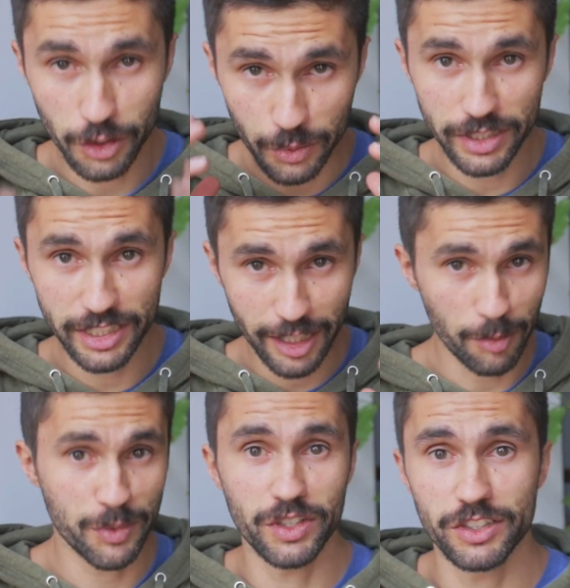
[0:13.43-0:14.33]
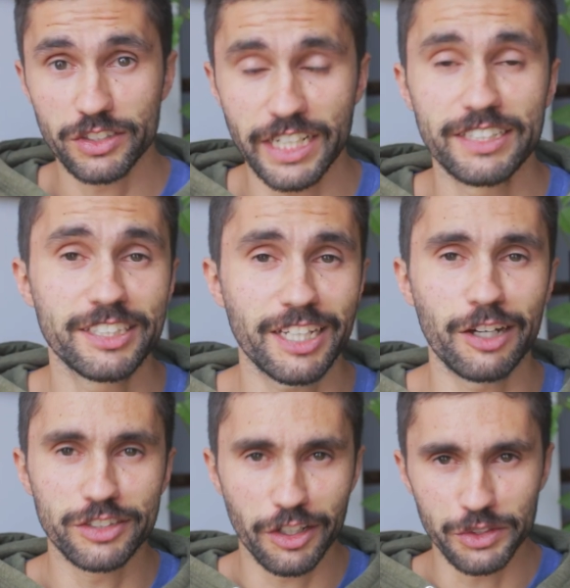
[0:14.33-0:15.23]
To really help you understand this,
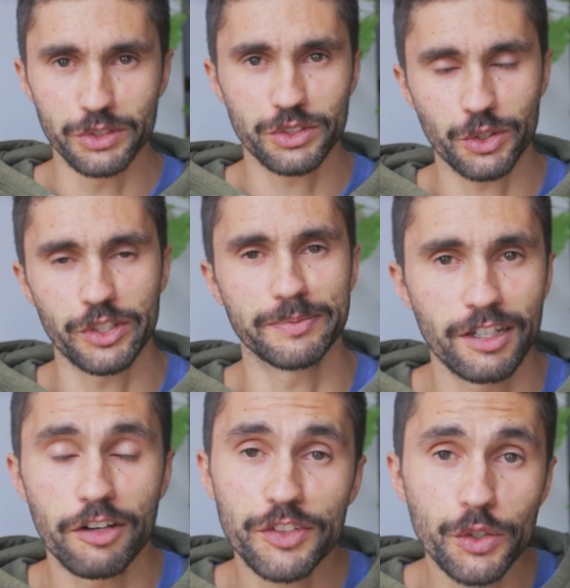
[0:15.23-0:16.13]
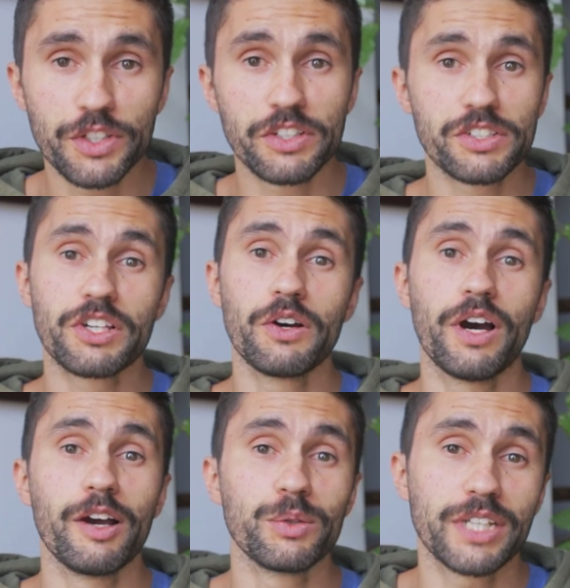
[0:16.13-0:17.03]
I'll tell you a story. A few years ago,
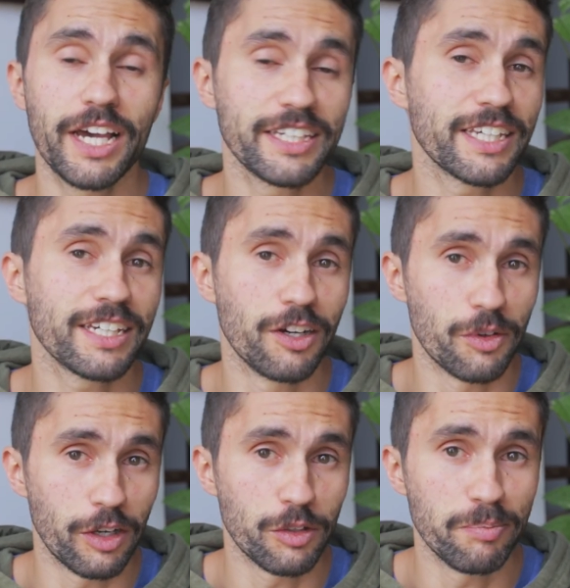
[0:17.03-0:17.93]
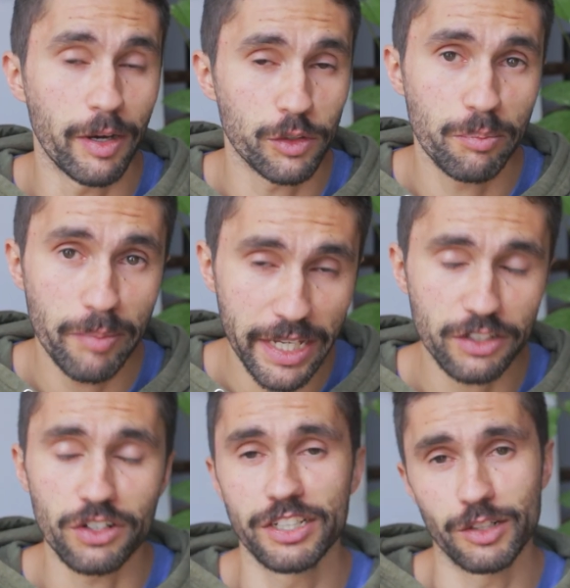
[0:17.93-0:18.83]
I was hiking around Mount
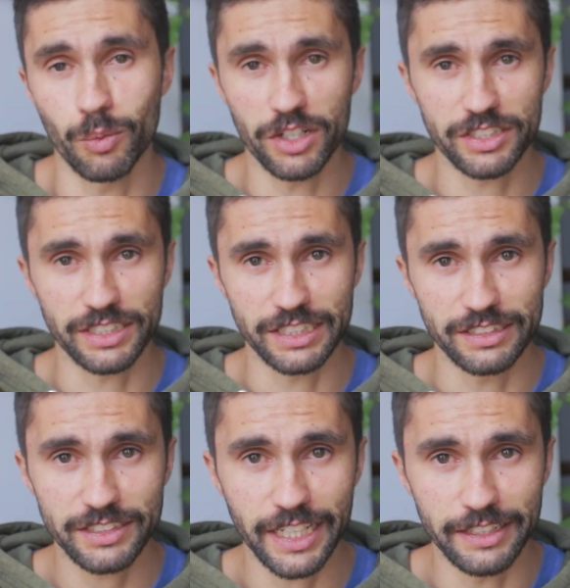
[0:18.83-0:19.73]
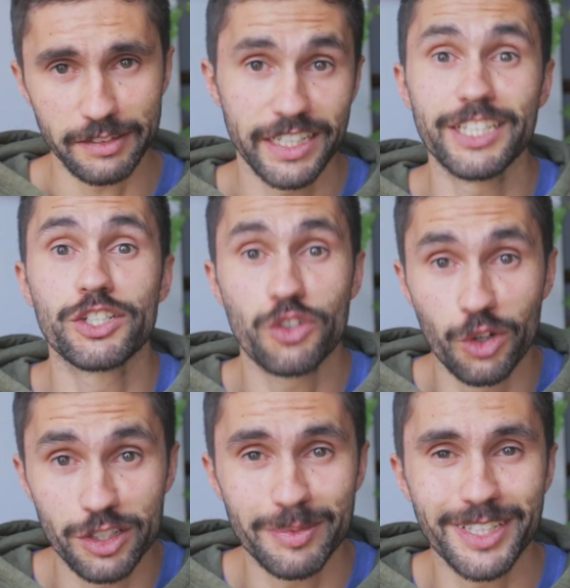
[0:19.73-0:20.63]
Baker in Washington state, in
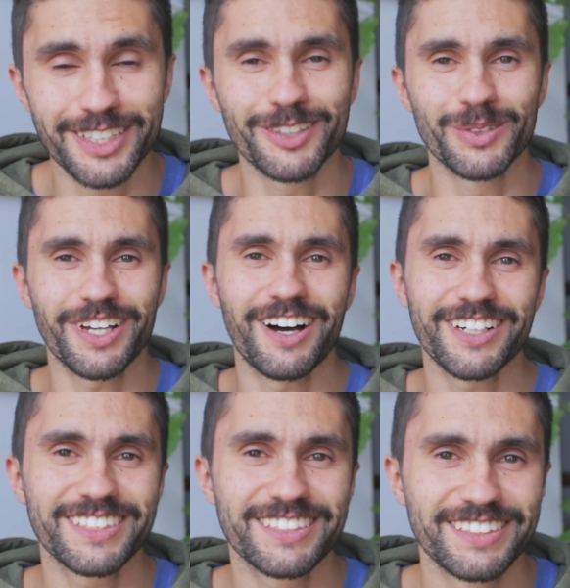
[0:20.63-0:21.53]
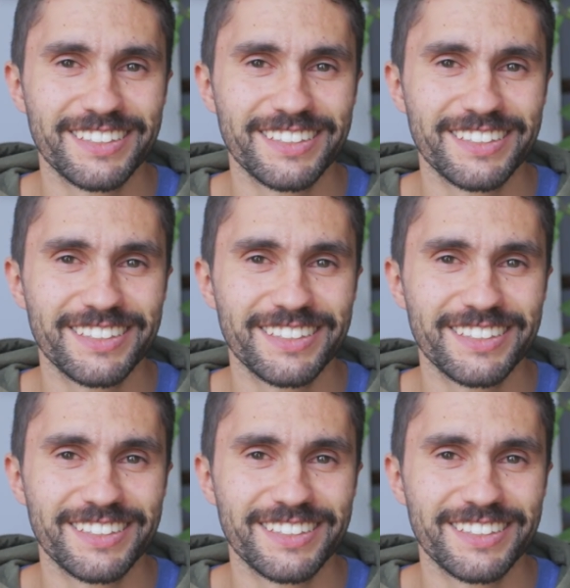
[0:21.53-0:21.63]
shorts because it was August.